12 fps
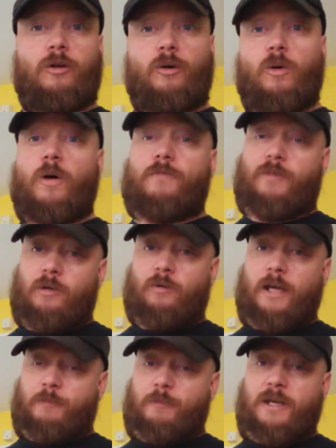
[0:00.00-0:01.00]
although if you're
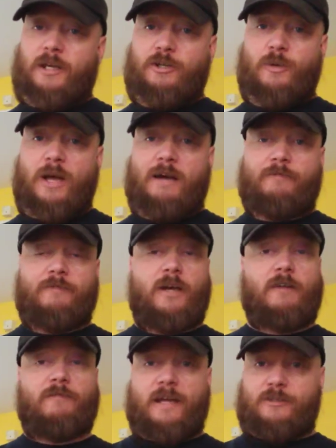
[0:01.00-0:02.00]
like me and you have
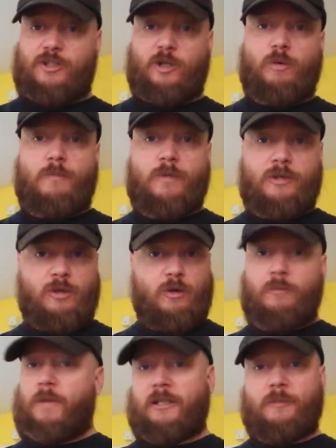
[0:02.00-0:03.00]
advanced equipment, you
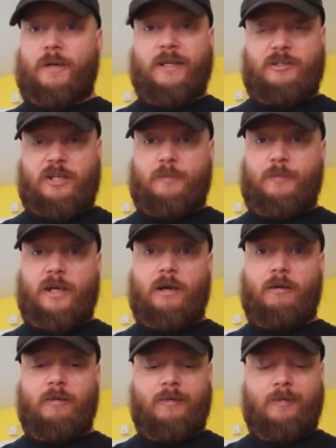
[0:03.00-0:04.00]
can make them any time of year.